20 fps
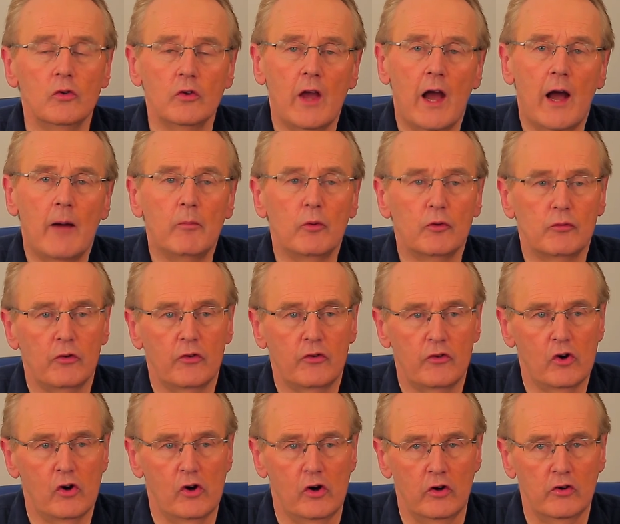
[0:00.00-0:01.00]
and Campbell's
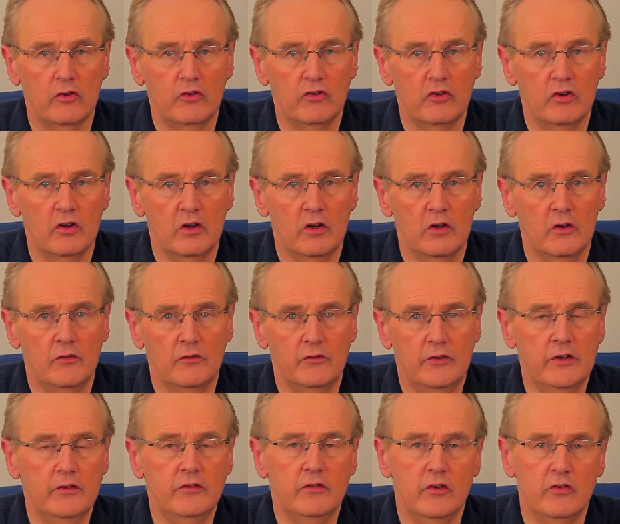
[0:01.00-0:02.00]
research
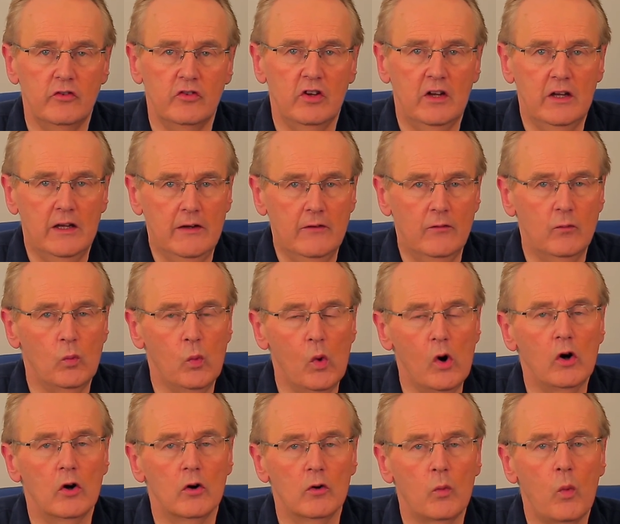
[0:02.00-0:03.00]
didn't achieve
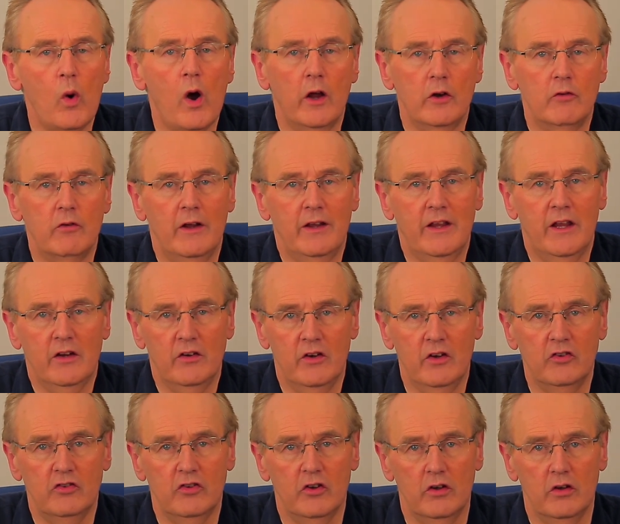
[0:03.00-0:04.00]
worldwide
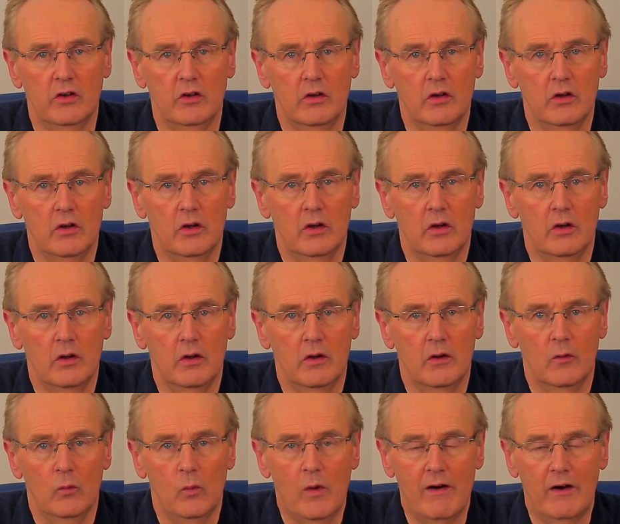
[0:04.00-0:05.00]
recognition,
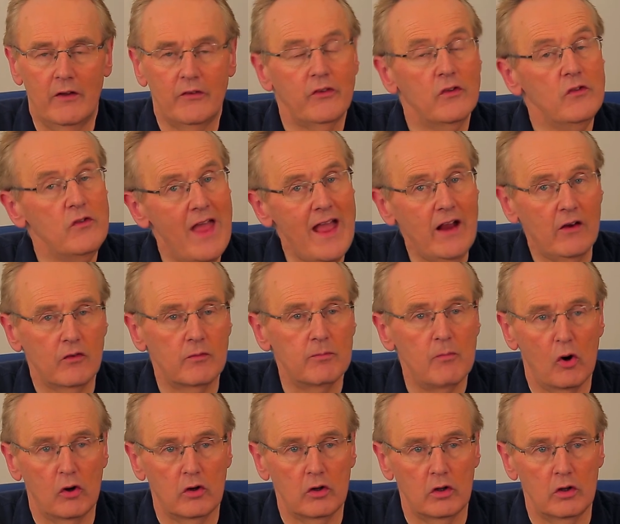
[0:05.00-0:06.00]
whereas the next
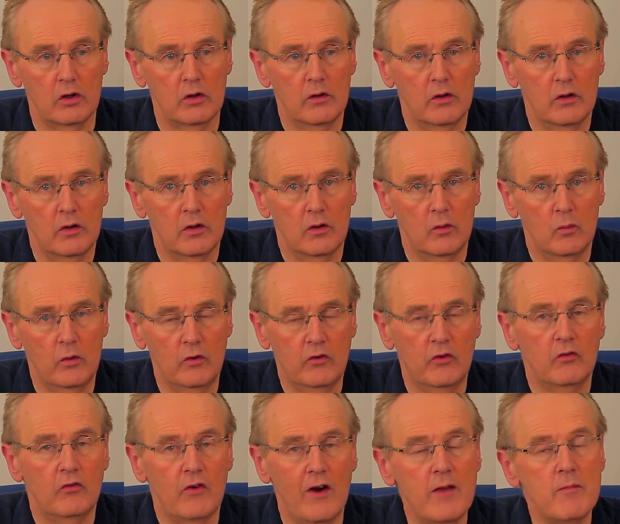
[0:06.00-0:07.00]
model, which
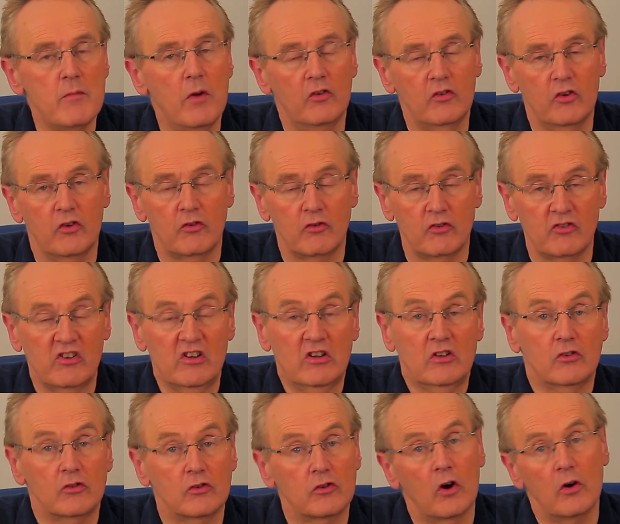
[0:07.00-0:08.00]
is very much a strategic
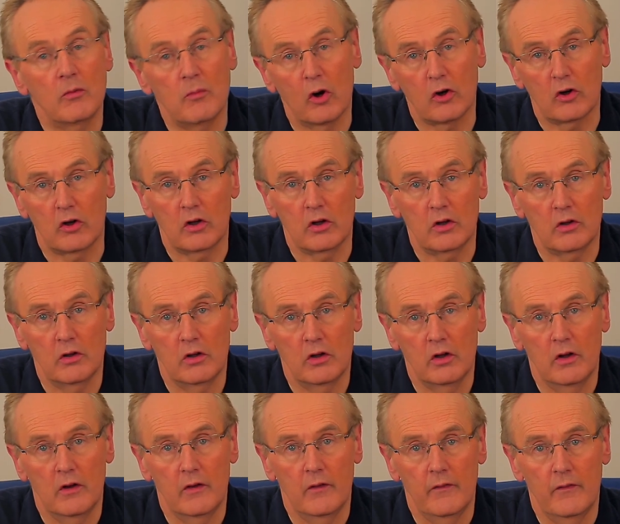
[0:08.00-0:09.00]
control model,
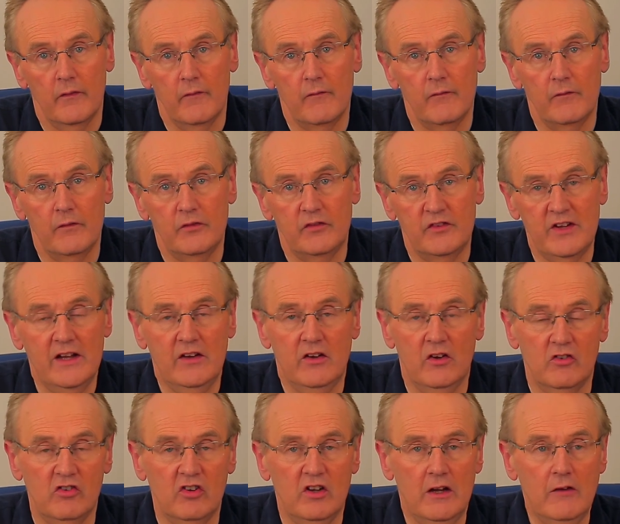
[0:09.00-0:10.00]
did
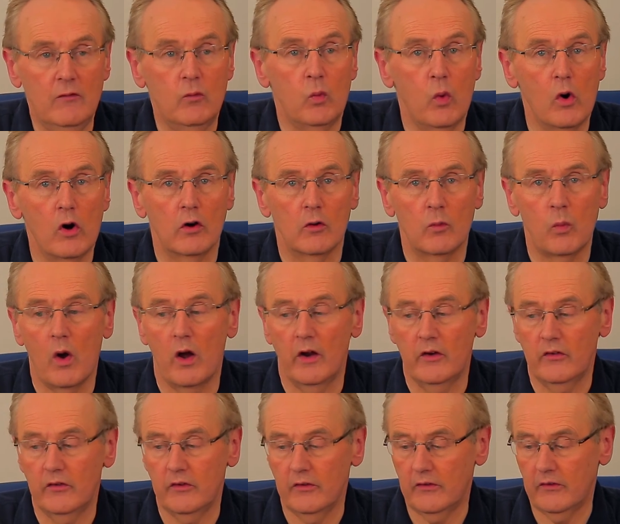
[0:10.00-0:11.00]
achieve
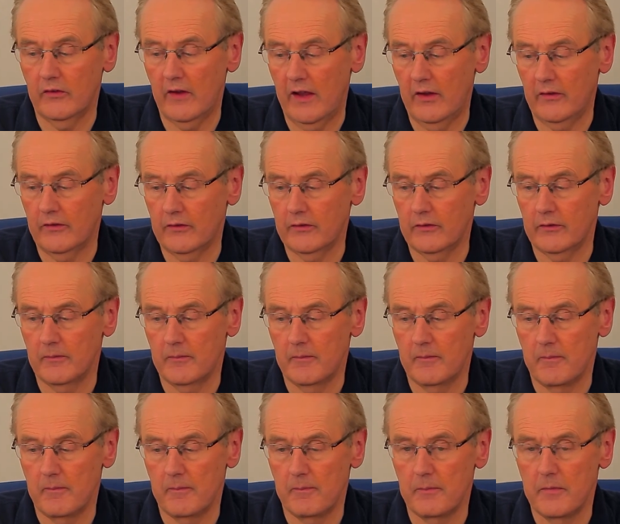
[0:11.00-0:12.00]
worldwide success,
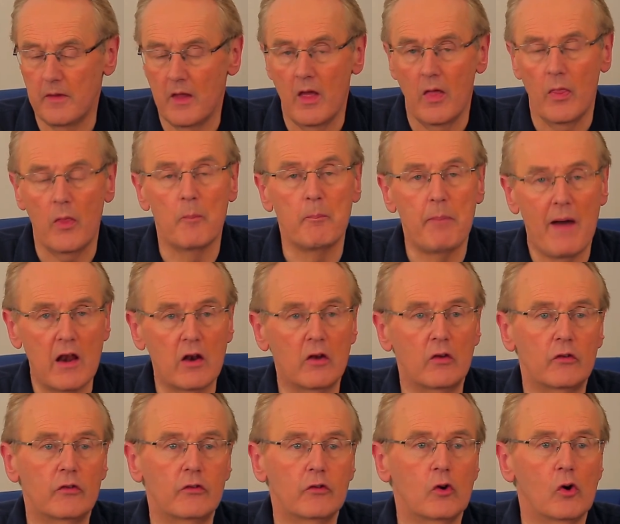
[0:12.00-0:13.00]
the
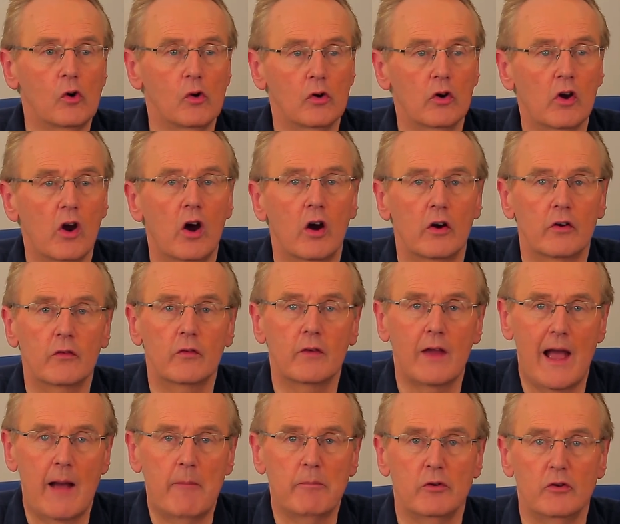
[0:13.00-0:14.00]
balanced scorecard of
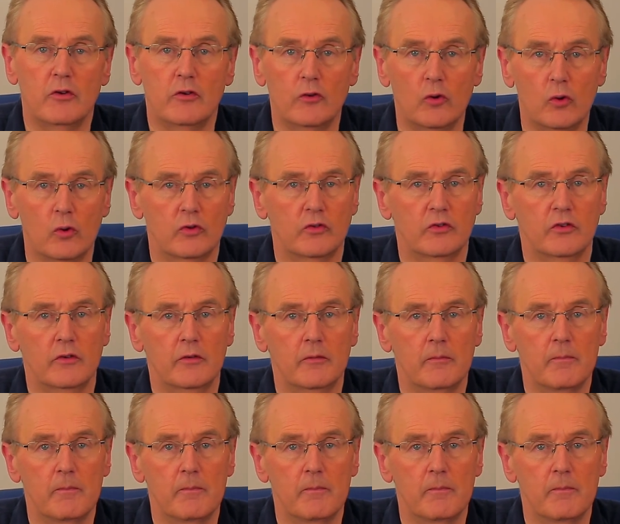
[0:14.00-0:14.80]
Kaplan and Norton.